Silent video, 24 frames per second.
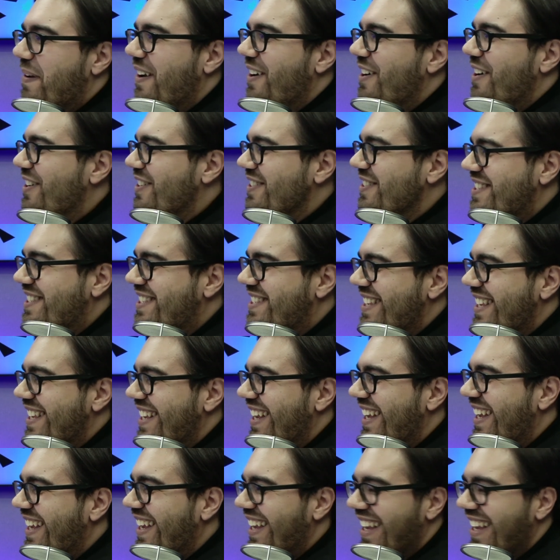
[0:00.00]
of those
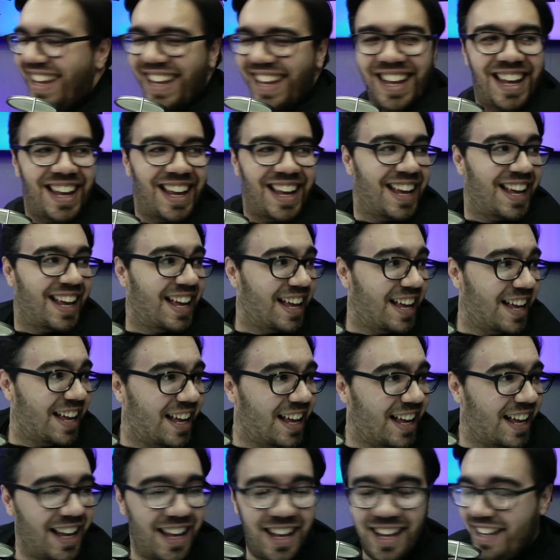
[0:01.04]
Newport smoking white
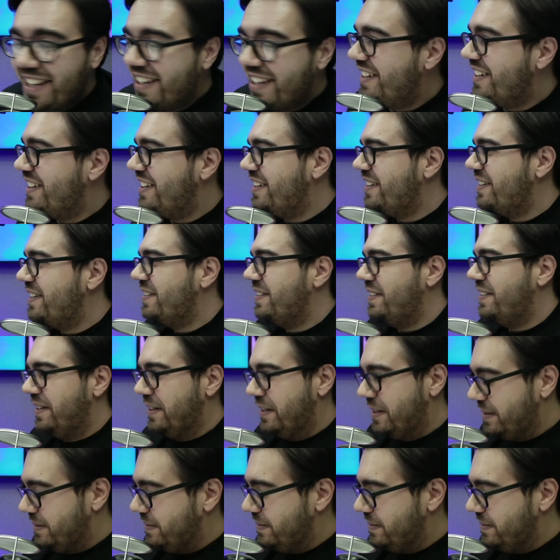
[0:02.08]
bitches with the Karen bob